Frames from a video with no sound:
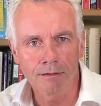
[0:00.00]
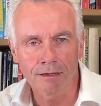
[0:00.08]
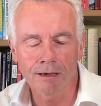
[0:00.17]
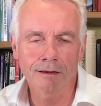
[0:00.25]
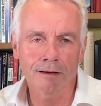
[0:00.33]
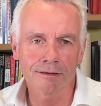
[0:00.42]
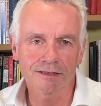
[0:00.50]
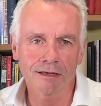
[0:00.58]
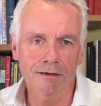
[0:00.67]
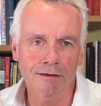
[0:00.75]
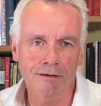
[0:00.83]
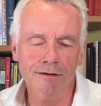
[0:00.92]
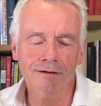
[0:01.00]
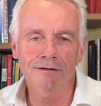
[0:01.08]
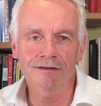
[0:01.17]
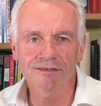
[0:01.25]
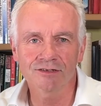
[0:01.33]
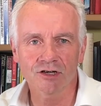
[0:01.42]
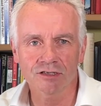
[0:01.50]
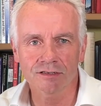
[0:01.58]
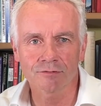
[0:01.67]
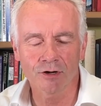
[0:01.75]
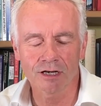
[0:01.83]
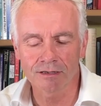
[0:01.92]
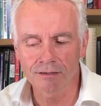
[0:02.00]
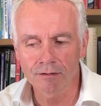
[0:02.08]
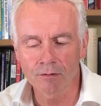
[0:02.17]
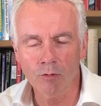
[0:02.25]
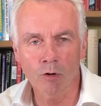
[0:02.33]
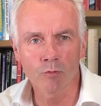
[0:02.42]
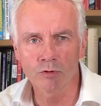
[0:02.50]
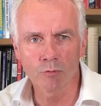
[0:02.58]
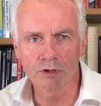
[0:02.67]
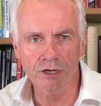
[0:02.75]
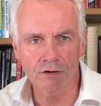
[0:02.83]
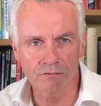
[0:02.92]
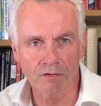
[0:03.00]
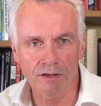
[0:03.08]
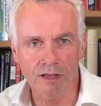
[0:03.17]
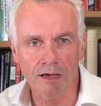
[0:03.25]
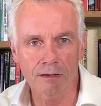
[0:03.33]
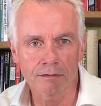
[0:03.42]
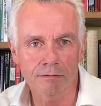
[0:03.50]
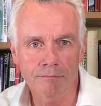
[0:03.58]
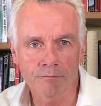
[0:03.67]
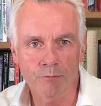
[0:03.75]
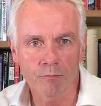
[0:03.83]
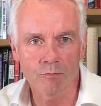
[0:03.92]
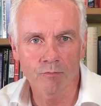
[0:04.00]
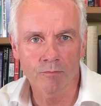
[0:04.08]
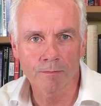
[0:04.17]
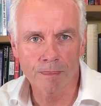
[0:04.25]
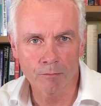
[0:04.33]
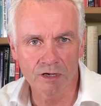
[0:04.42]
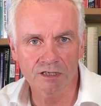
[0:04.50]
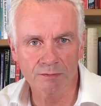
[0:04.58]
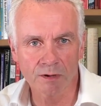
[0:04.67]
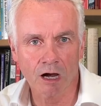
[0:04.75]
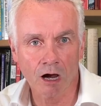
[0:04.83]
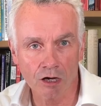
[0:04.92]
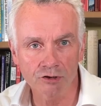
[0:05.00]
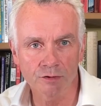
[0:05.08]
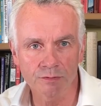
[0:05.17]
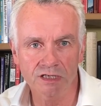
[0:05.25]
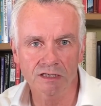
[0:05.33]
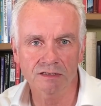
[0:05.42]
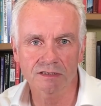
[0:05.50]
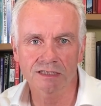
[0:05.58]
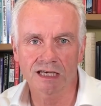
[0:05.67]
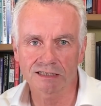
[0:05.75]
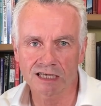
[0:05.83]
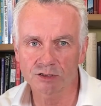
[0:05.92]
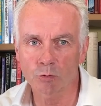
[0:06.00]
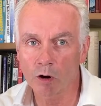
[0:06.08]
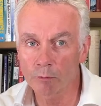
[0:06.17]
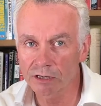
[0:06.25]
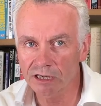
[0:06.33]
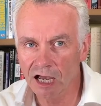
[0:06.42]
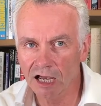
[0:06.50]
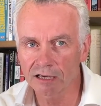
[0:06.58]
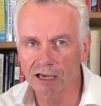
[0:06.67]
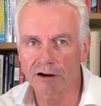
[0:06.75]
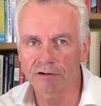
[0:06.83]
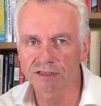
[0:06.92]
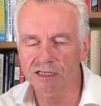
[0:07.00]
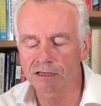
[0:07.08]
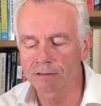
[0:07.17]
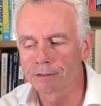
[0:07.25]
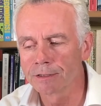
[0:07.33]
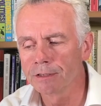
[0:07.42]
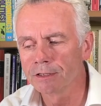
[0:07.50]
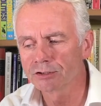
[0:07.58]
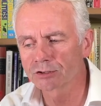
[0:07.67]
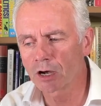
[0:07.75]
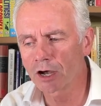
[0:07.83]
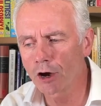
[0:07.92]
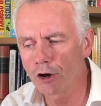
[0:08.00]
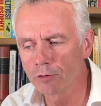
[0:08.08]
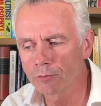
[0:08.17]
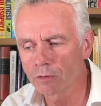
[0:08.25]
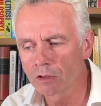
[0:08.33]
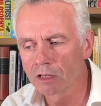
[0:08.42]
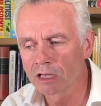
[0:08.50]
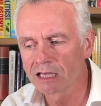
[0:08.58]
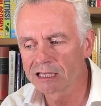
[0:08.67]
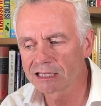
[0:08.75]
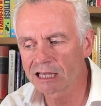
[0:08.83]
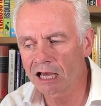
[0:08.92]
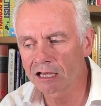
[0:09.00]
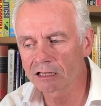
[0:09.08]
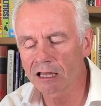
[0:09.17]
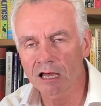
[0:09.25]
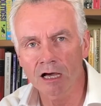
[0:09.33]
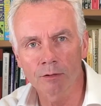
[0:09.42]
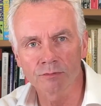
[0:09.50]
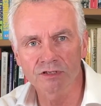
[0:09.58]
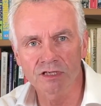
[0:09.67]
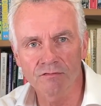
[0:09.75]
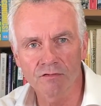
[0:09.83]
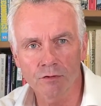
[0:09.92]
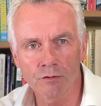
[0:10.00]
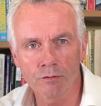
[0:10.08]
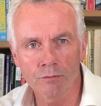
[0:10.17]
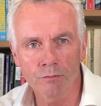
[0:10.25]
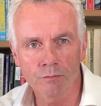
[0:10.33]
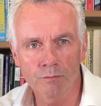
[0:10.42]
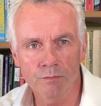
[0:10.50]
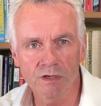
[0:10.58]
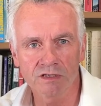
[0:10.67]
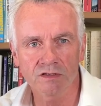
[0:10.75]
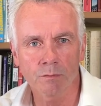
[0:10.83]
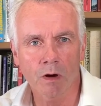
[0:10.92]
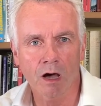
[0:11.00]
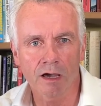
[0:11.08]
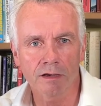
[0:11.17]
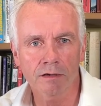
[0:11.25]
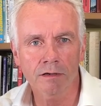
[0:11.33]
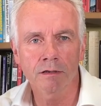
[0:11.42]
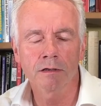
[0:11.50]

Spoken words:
And I was like, oh, interesting, really. Well, we don't find that. We expect 100% success. That's why we can guarantee it. So I hope that helps give you peace of mind.